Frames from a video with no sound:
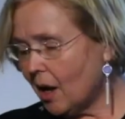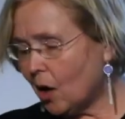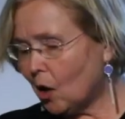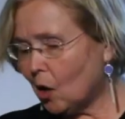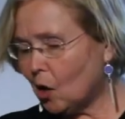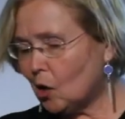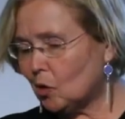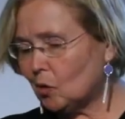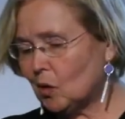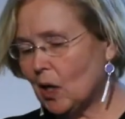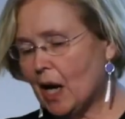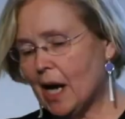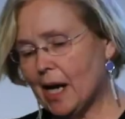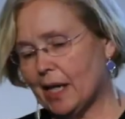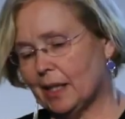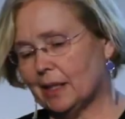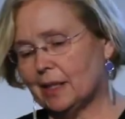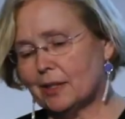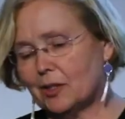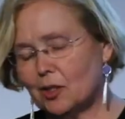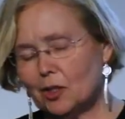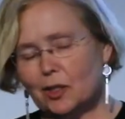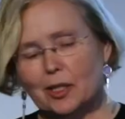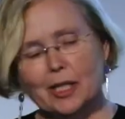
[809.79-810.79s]
All
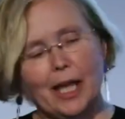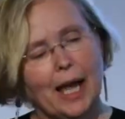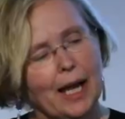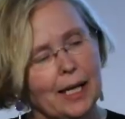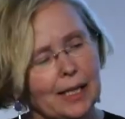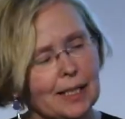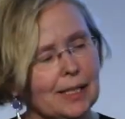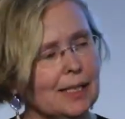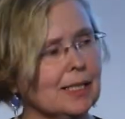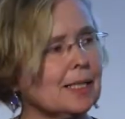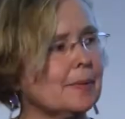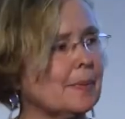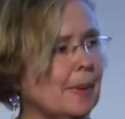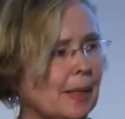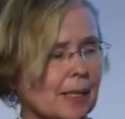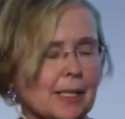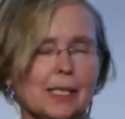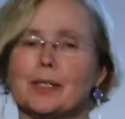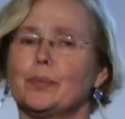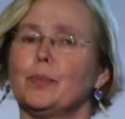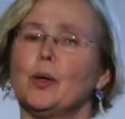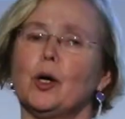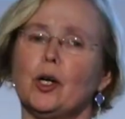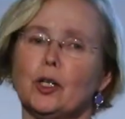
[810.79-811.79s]
right, so that is my
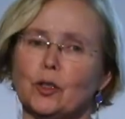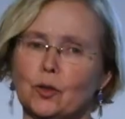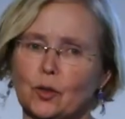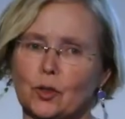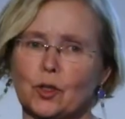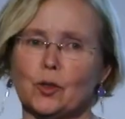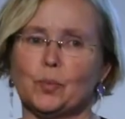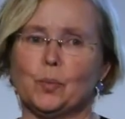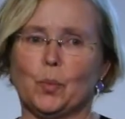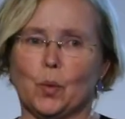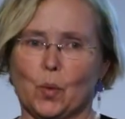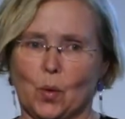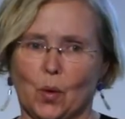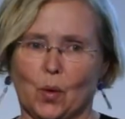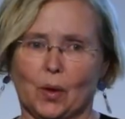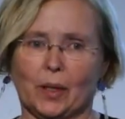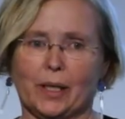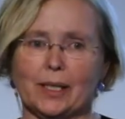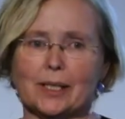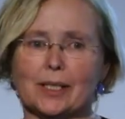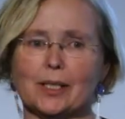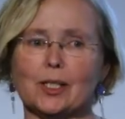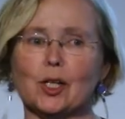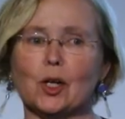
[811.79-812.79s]
smorgasbord.
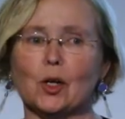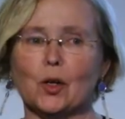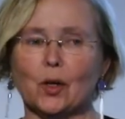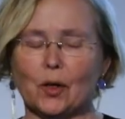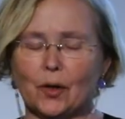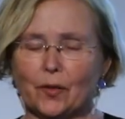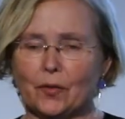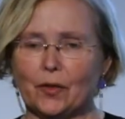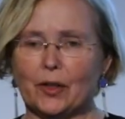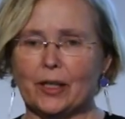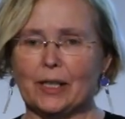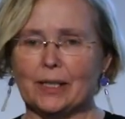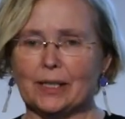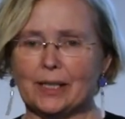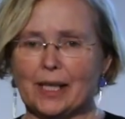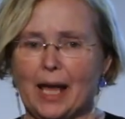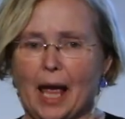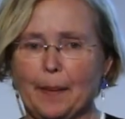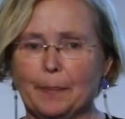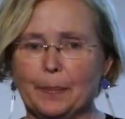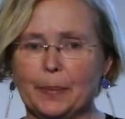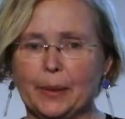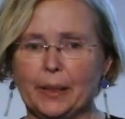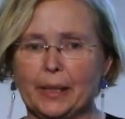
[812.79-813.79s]
There's a lot of things
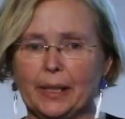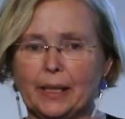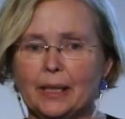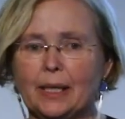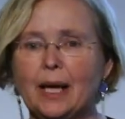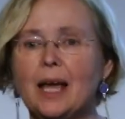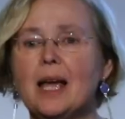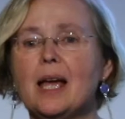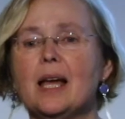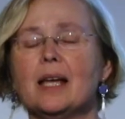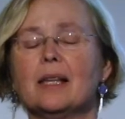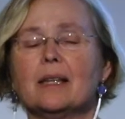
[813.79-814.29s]
happening.